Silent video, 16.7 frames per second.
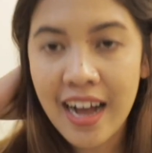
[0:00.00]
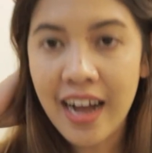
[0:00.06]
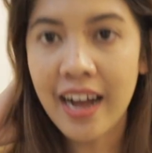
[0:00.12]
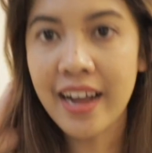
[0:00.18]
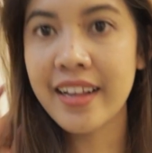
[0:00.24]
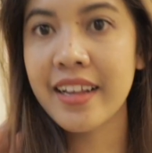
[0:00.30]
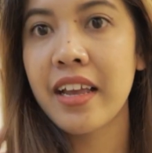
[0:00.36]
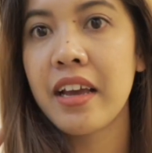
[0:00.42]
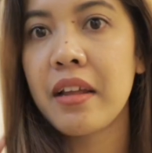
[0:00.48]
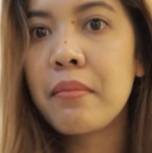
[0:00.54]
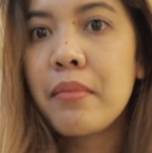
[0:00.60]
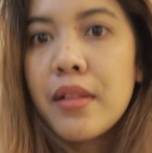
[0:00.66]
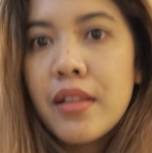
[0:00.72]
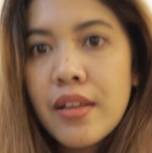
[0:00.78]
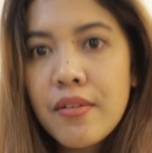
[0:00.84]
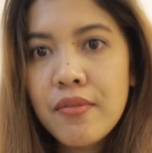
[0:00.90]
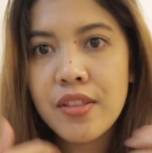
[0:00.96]
I can't
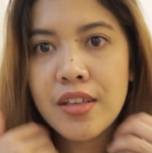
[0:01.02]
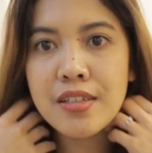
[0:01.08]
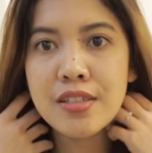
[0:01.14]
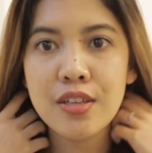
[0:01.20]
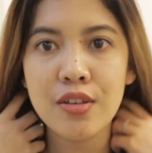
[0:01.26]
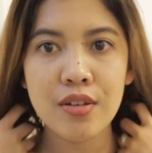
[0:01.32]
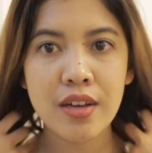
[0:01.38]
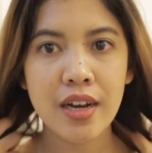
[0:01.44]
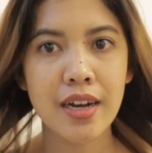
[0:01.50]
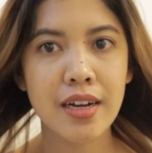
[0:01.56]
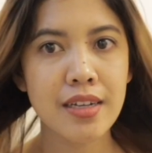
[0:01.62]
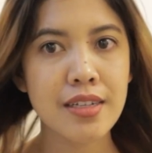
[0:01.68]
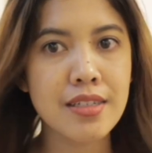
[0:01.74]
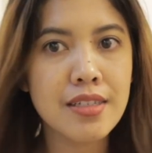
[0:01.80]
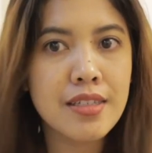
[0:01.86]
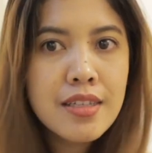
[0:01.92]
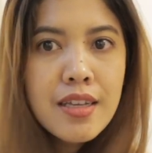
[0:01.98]
believe this, you
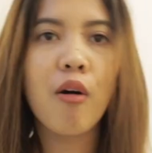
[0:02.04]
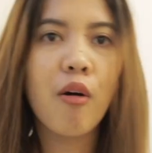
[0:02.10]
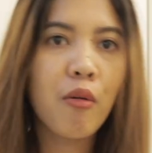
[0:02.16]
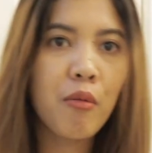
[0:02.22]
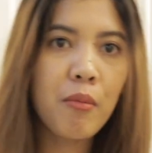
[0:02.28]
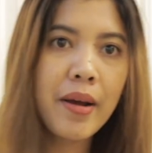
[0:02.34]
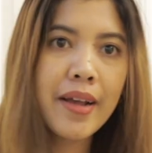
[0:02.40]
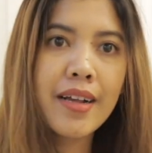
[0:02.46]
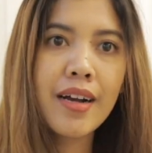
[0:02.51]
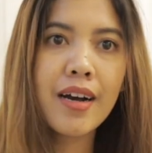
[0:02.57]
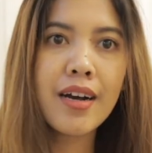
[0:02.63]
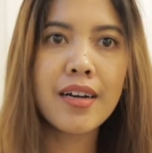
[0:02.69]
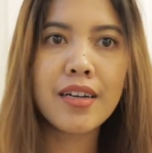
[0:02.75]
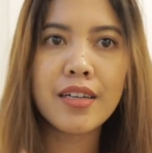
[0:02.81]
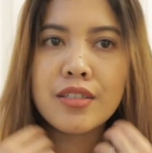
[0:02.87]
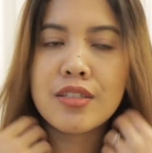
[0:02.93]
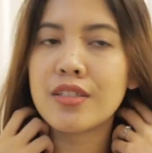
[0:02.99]
guys. Oh my
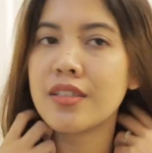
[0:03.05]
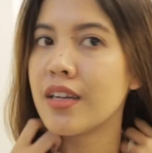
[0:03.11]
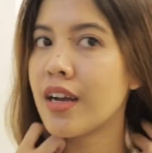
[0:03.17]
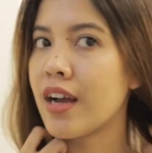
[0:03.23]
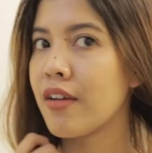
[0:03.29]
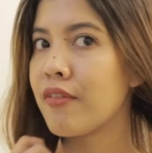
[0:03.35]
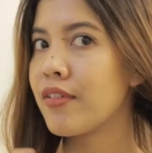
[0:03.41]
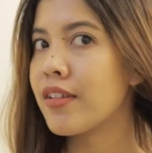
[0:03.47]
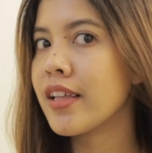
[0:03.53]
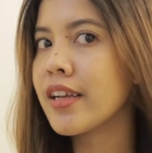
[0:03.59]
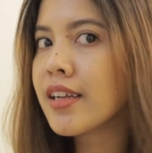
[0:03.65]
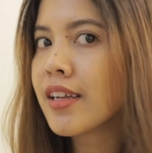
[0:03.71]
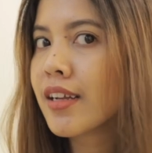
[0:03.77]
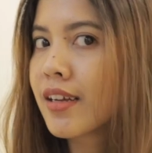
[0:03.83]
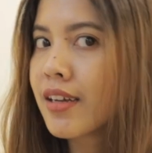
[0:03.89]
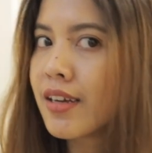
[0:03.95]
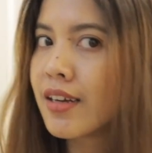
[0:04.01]
gosh. I feel like...